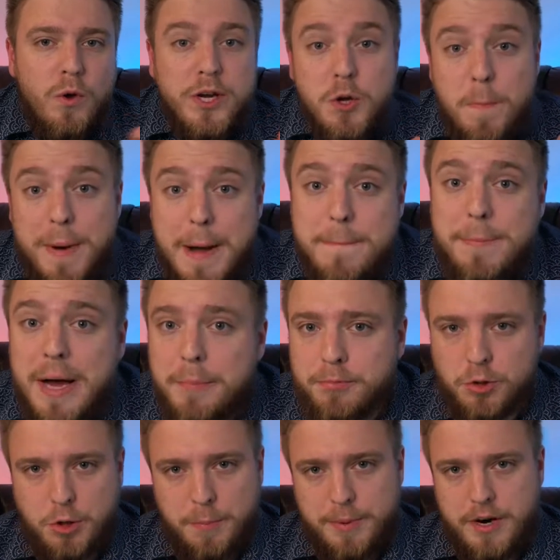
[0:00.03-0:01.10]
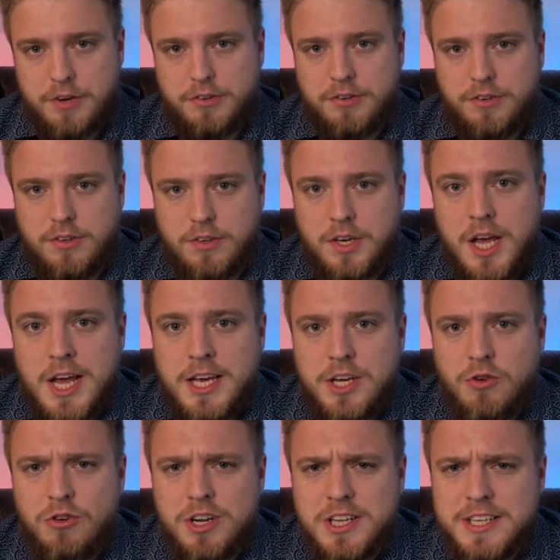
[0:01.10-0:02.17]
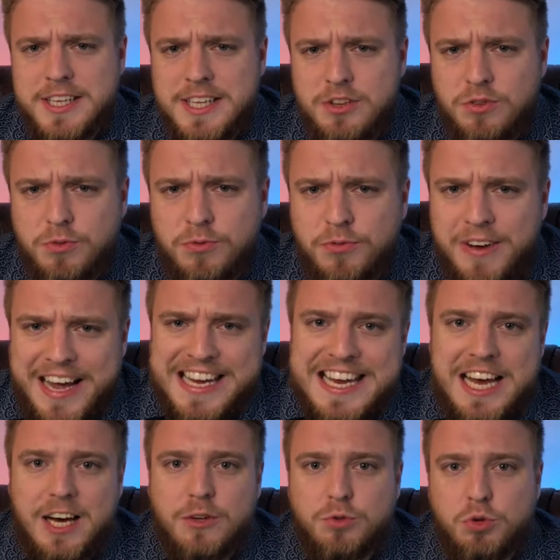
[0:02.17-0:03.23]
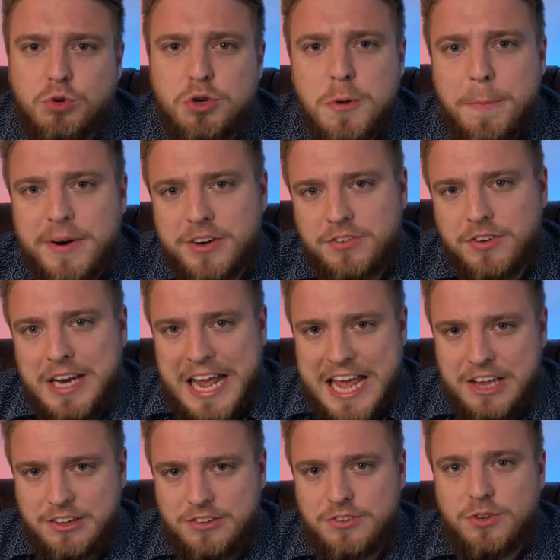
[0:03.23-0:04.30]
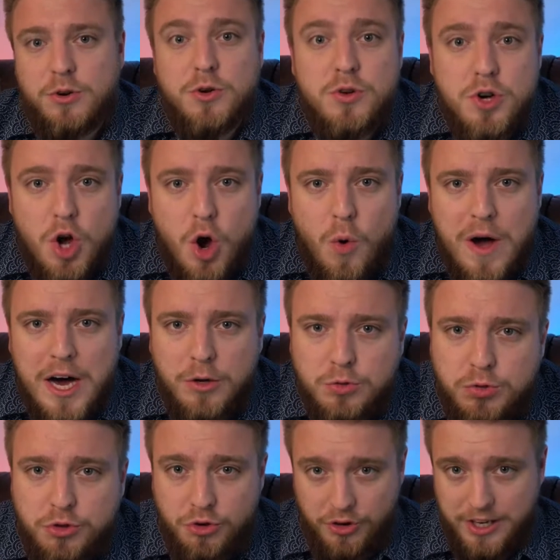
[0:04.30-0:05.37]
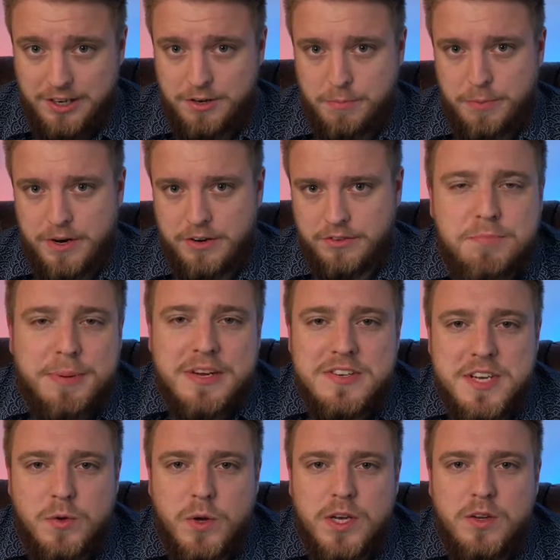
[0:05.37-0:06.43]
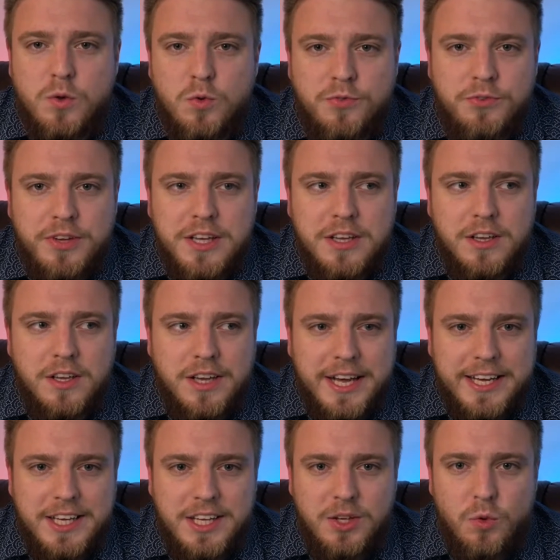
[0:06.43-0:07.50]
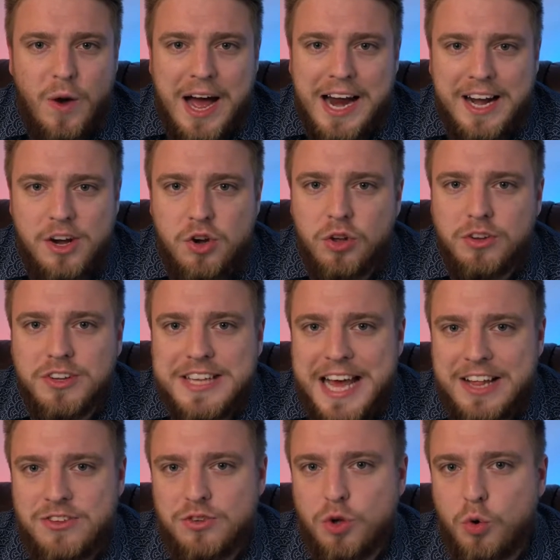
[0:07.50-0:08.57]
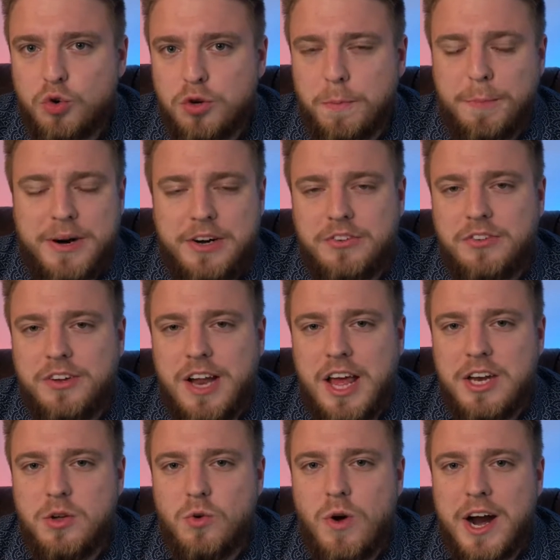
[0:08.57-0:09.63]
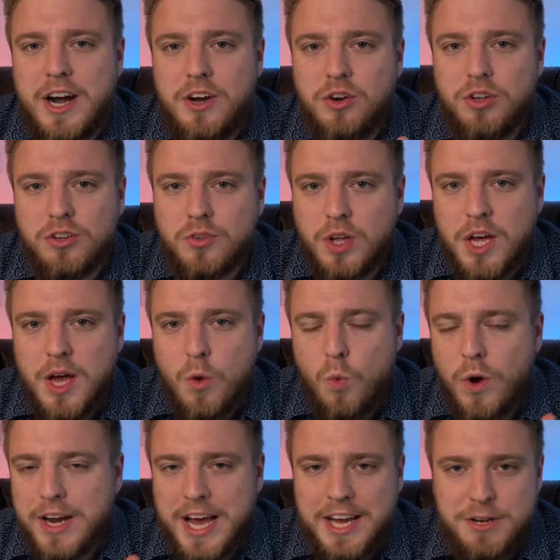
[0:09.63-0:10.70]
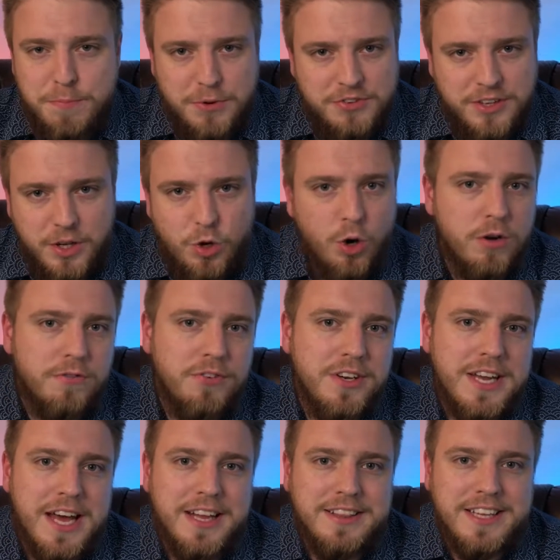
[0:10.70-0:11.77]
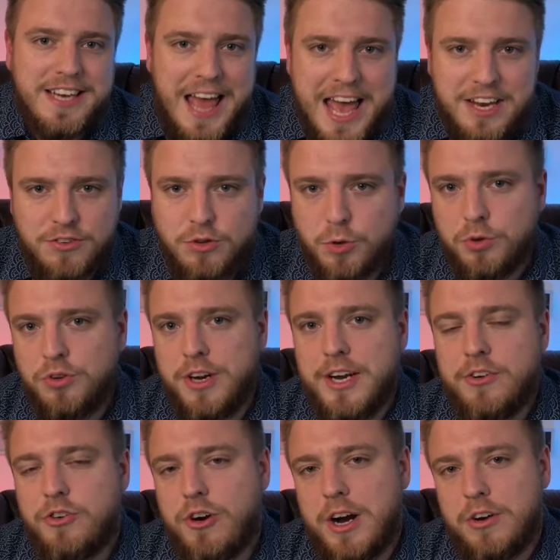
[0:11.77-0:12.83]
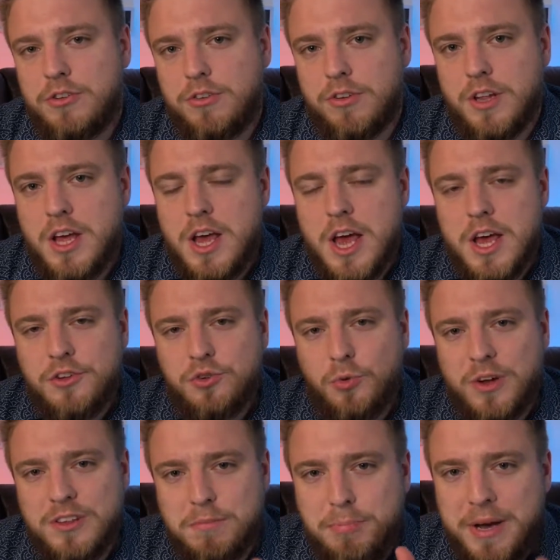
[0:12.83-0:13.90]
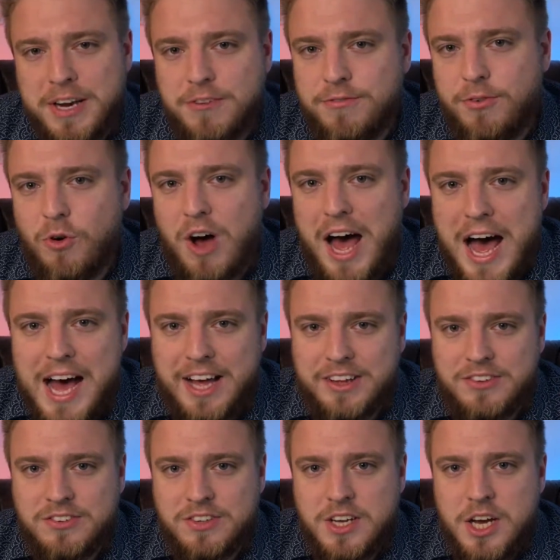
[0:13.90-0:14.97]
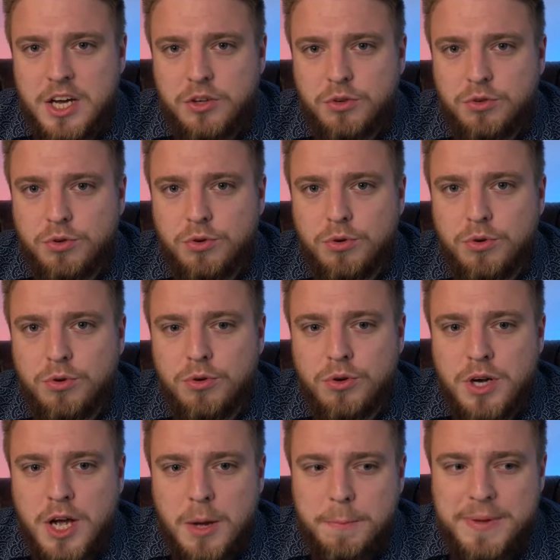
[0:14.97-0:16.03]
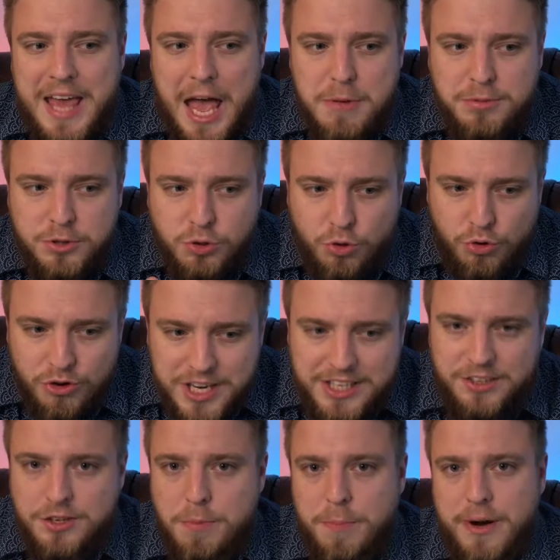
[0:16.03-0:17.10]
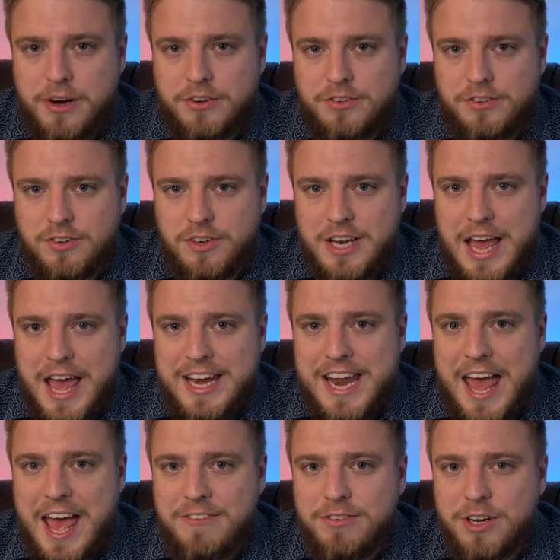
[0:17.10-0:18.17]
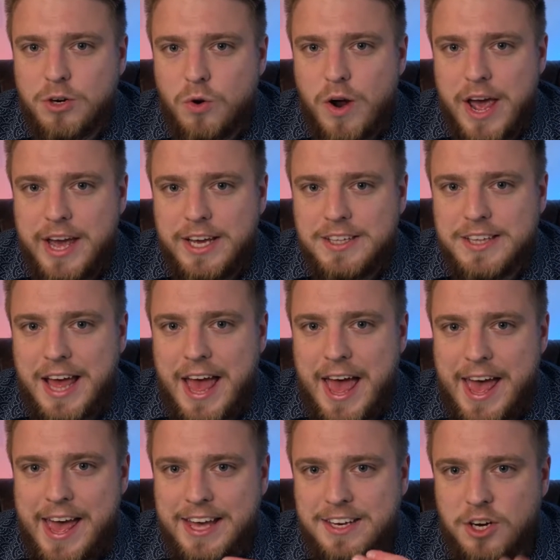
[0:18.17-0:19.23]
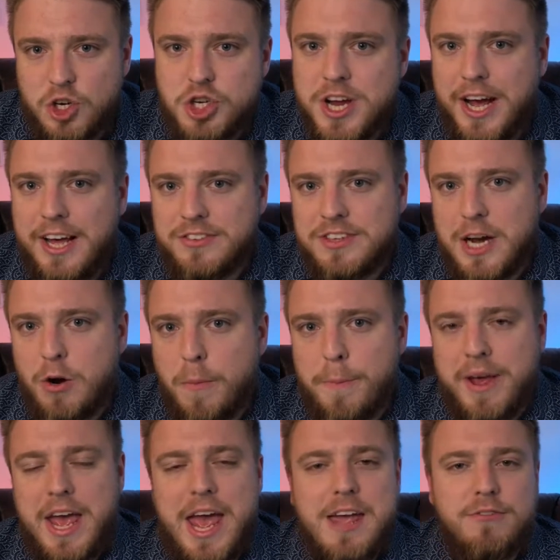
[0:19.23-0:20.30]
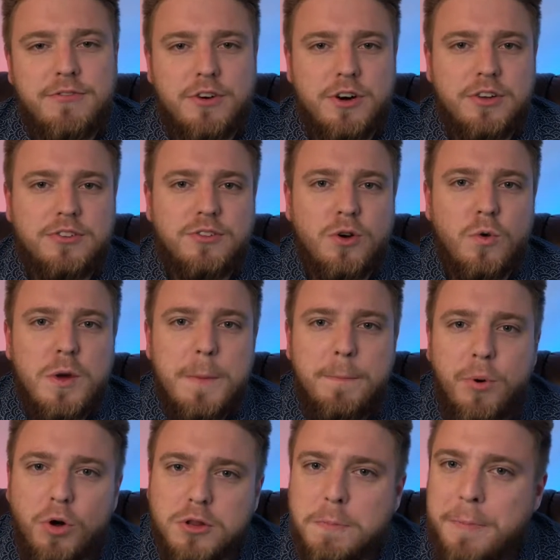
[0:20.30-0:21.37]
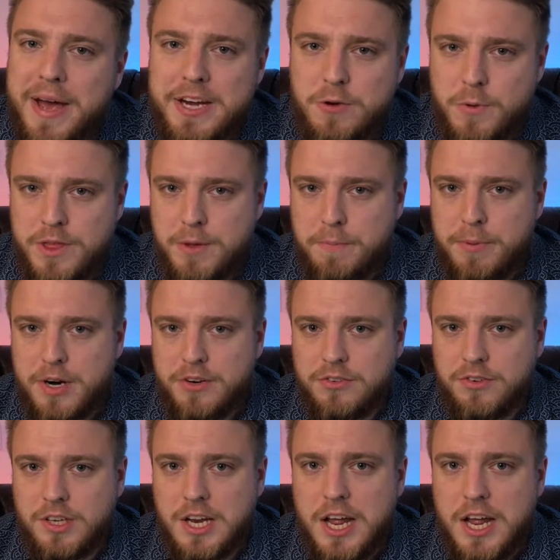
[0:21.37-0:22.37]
you bump up to the person, you really need to find out who the person is so you know how to treat the person, especially when you feel like you are not that social person and you are not 100% confident in any social interaction. So it's better for us to be able to read the person and evaluate and adjust our behavior so we bond better with the person.